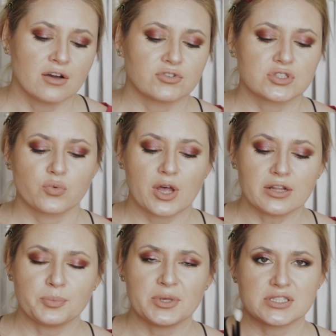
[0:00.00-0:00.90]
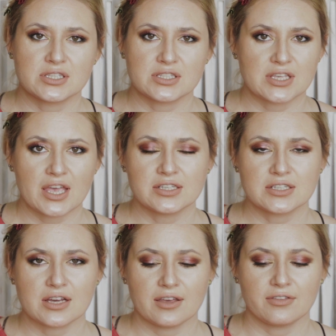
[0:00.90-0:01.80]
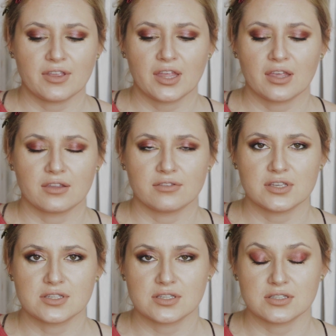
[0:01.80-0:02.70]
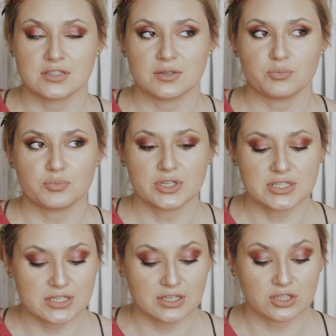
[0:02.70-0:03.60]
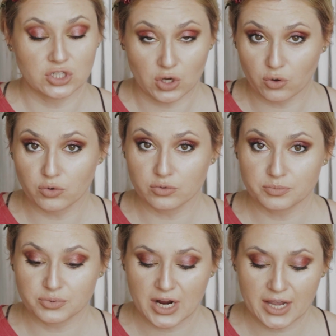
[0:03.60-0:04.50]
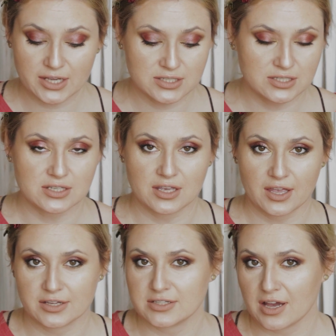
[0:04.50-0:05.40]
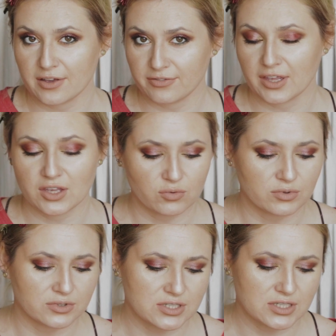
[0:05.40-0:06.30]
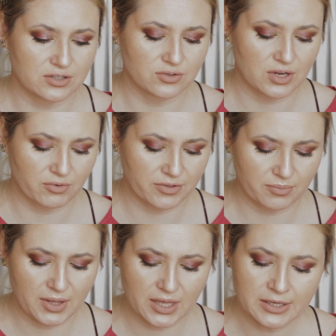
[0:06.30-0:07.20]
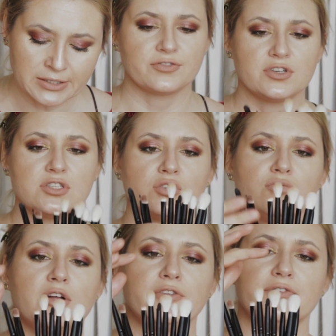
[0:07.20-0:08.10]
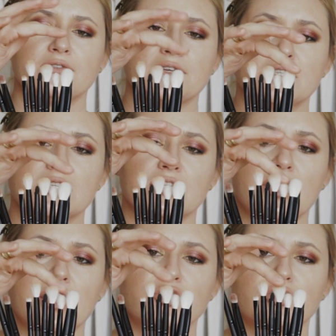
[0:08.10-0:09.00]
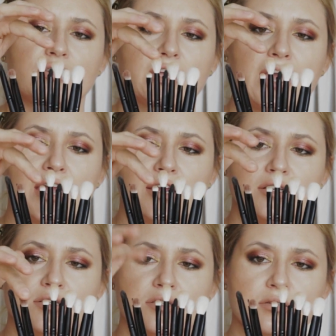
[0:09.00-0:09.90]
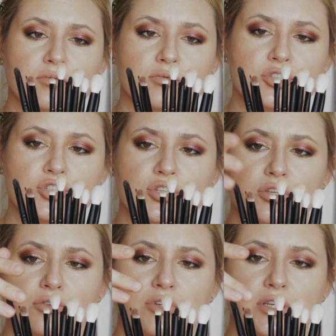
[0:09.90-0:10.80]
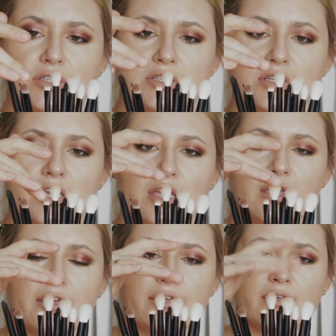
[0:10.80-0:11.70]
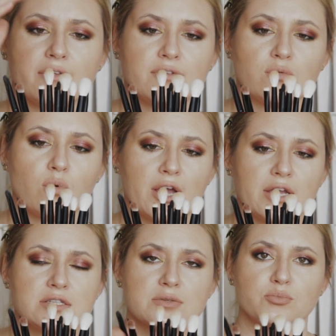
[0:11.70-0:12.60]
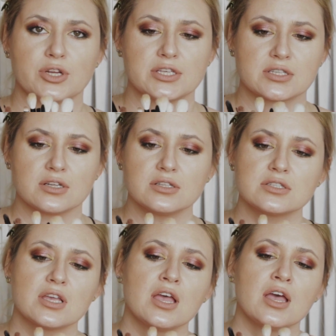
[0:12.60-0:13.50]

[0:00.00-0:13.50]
For 12-piece set, I think this is the pretty low price, and I think you would agree with me. First of all, there is natural hairs, which you can see the white bristles.